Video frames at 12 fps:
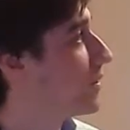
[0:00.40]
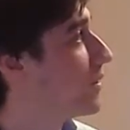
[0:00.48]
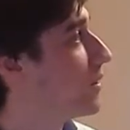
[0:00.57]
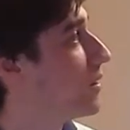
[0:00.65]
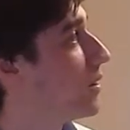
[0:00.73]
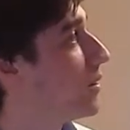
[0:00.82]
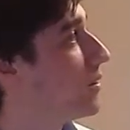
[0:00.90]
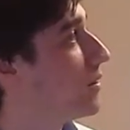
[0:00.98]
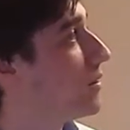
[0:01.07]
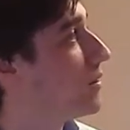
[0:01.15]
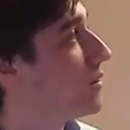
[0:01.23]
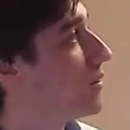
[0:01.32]
Hey man, want to
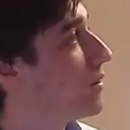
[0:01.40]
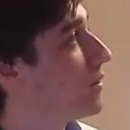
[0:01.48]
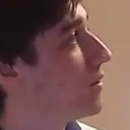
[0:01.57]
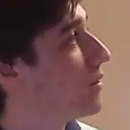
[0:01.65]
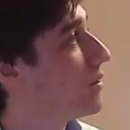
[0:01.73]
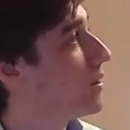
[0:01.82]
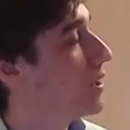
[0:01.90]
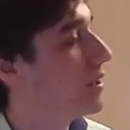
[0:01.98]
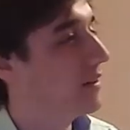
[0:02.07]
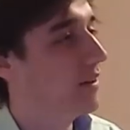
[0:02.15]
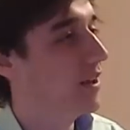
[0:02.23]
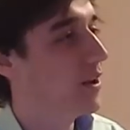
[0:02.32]
smoke a cigarette?
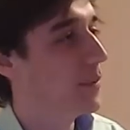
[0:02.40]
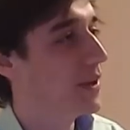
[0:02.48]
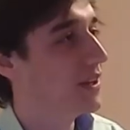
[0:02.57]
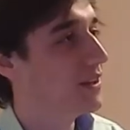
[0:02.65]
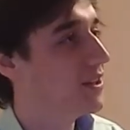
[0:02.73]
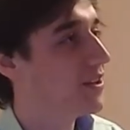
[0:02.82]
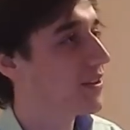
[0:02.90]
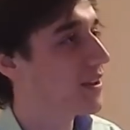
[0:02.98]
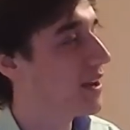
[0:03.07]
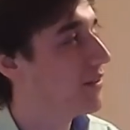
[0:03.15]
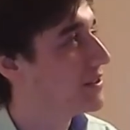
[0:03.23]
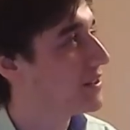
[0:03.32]
No man, you know that
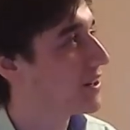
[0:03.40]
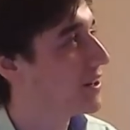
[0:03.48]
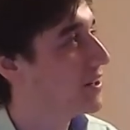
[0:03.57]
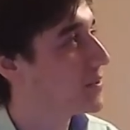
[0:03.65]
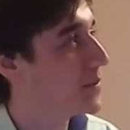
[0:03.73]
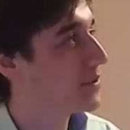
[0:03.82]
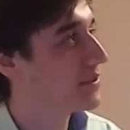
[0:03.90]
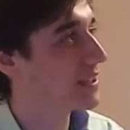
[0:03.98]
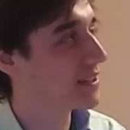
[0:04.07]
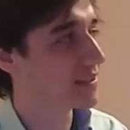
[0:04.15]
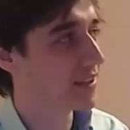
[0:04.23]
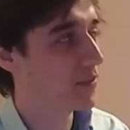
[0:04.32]
every cigarette you smoke
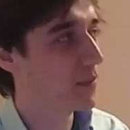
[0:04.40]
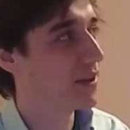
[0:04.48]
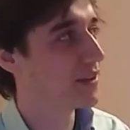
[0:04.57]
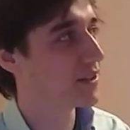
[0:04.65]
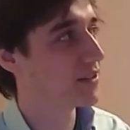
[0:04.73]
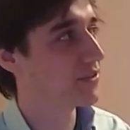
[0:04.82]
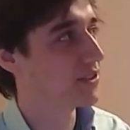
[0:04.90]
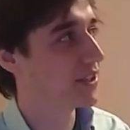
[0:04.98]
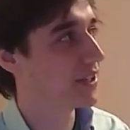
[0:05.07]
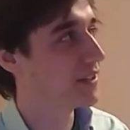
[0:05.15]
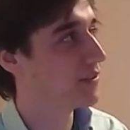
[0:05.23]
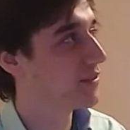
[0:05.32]
takes seven minutes off your
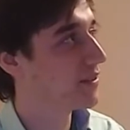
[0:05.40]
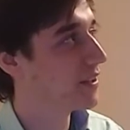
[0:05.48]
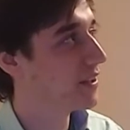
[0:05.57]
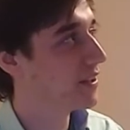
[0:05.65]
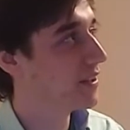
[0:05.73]
life? Really?